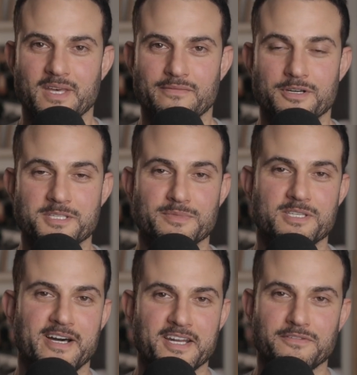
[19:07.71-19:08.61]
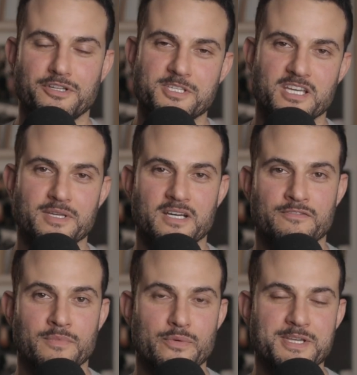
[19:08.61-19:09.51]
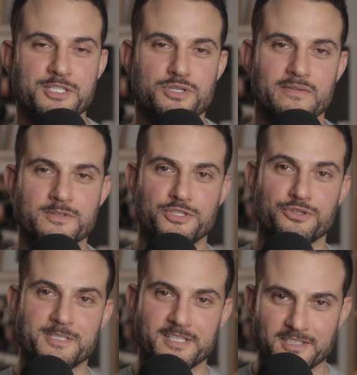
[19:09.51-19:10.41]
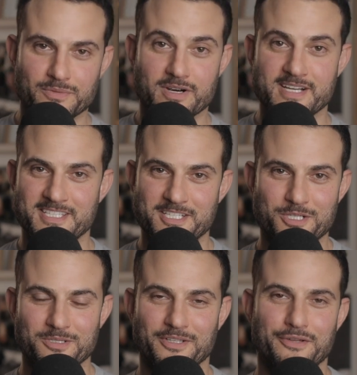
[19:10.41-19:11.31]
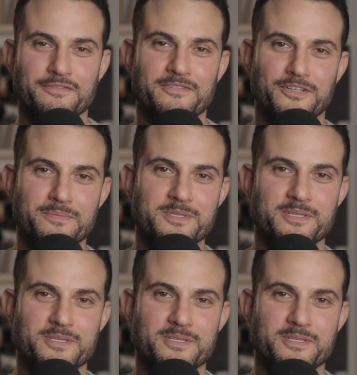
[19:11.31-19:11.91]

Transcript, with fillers: I've got some exciting videos coming up from my recent travels to New Zealand, where I did shoot a lot of film.